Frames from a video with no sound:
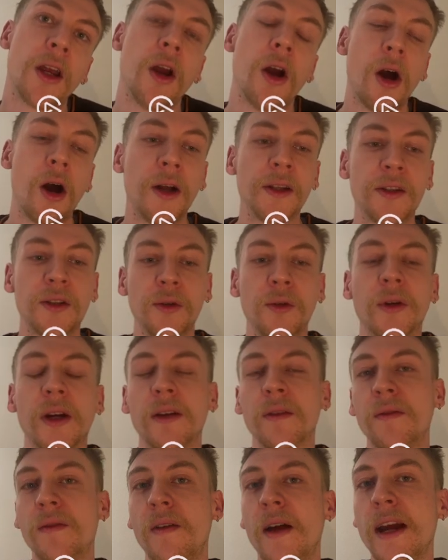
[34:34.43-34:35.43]
Also, you can
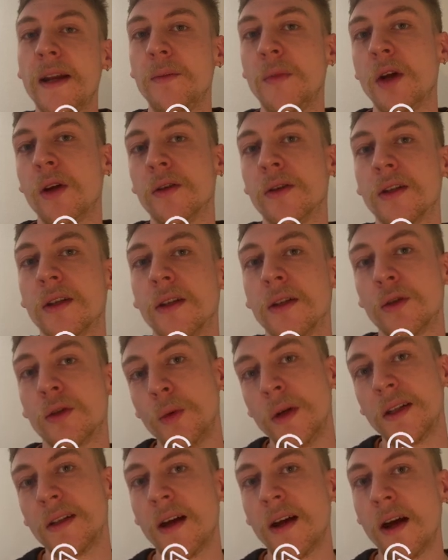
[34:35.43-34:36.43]
find me on
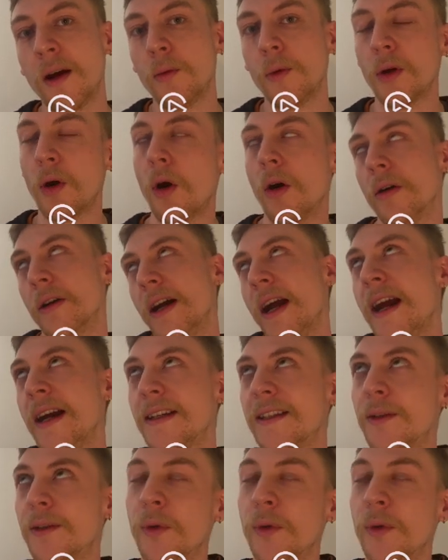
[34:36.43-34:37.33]
Twitter or X,